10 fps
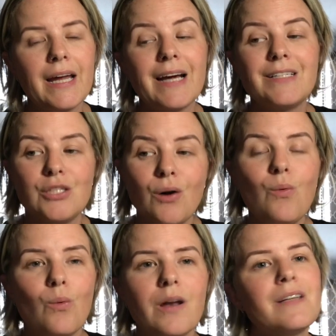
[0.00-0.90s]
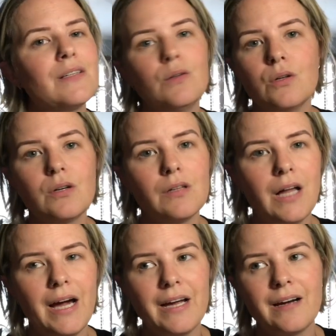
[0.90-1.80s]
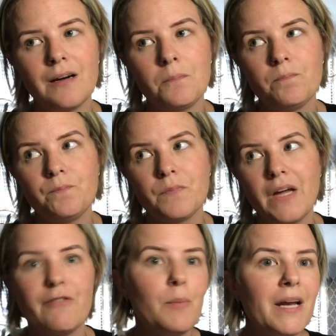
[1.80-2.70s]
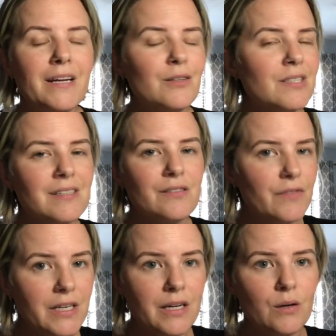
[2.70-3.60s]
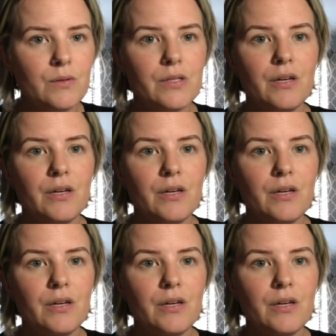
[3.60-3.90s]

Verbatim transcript: And I don't want it to look like everybody else's videos.